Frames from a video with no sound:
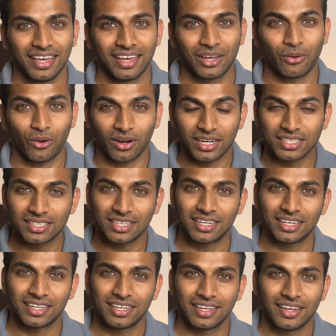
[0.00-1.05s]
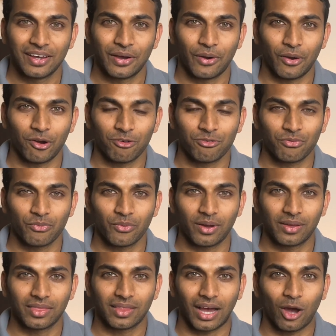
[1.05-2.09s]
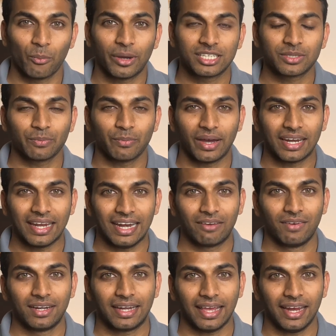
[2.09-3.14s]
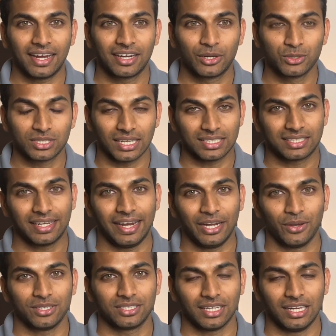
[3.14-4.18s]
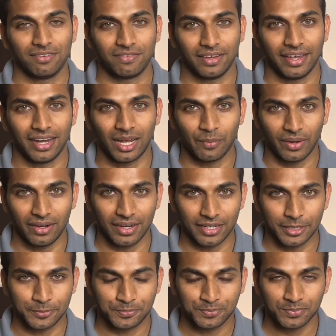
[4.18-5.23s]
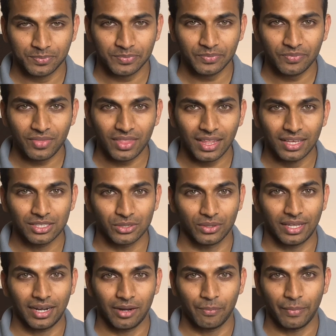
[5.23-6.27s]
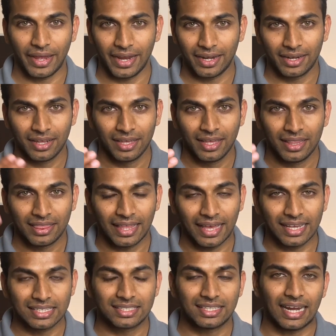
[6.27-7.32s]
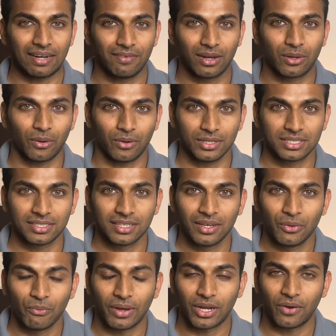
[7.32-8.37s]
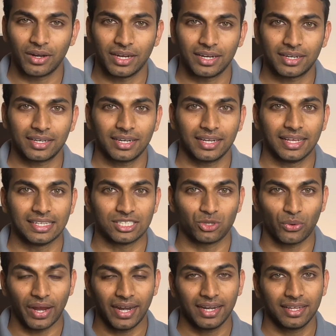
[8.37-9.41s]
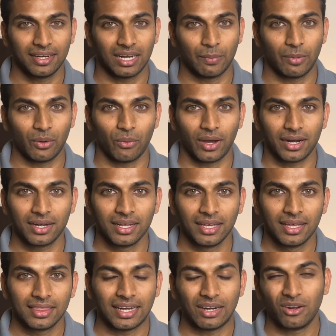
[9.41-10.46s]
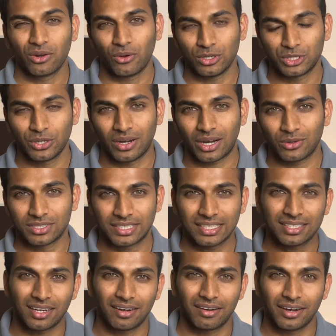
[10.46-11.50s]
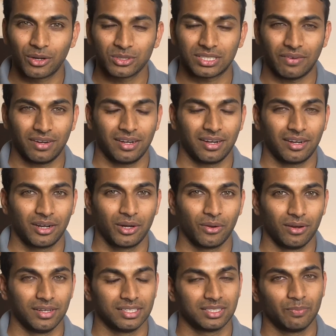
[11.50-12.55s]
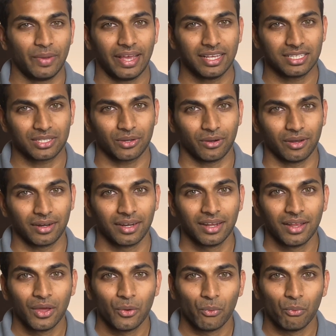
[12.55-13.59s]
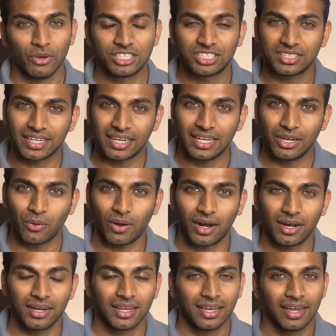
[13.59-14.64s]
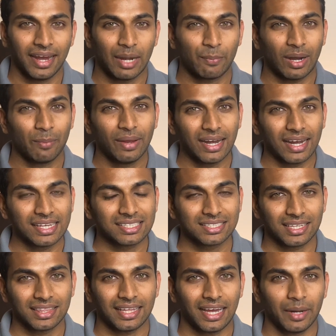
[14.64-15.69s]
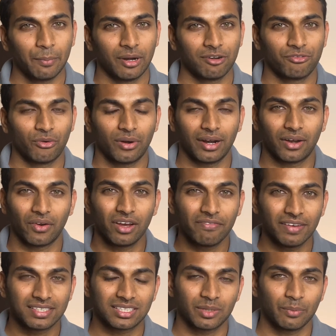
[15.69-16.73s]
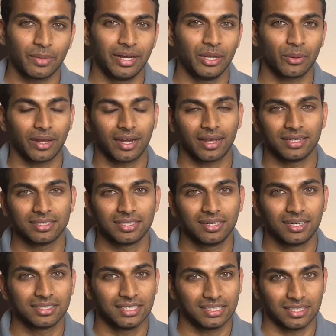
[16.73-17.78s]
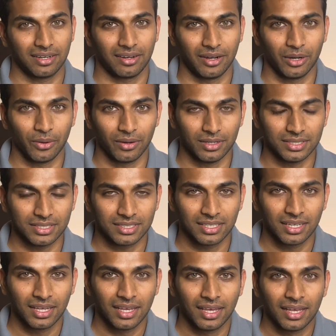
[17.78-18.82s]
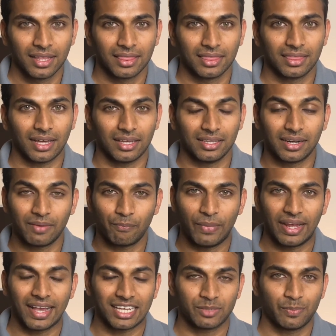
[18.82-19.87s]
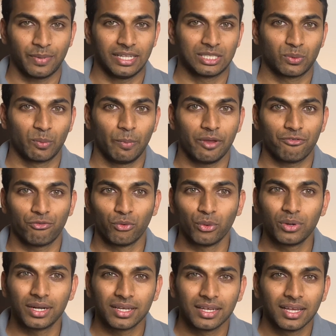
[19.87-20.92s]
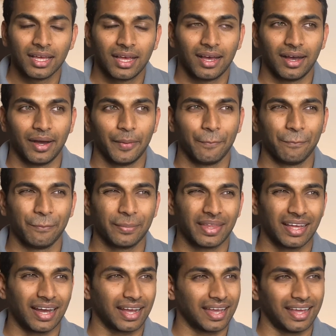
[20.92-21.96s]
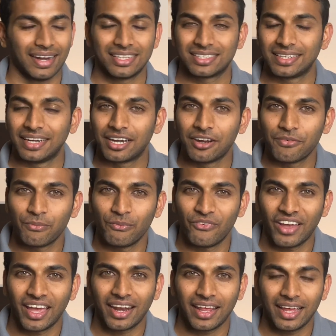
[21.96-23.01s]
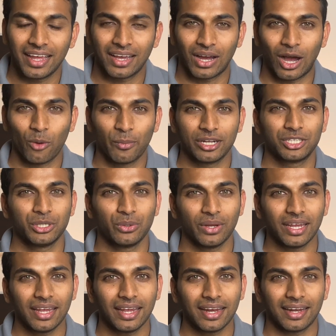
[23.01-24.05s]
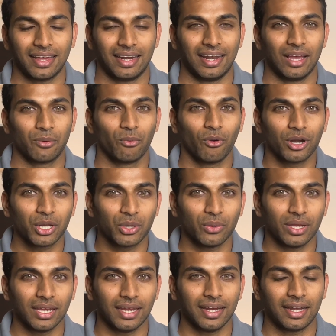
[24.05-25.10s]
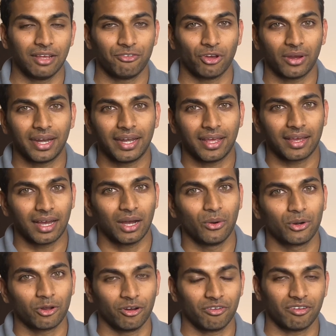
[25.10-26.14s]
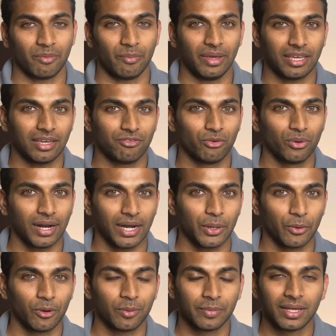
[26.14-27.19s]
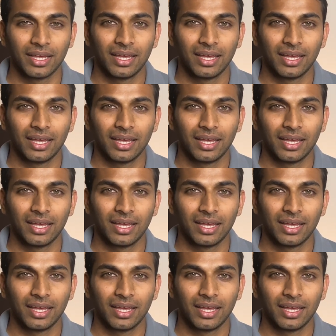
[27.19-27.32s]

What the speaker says: cognizant of how much money it will take to sustain yourself in America. So there are main things that will cost when you're here is rent, number 1. That will cost you around $600 to $700 based on which city you are. It might be less than that, but for a rough estimate, you can consider $600. The other big expense would be food. Again, it's varying how much you eat and what you eat, if you're eating out or if you're making food at home.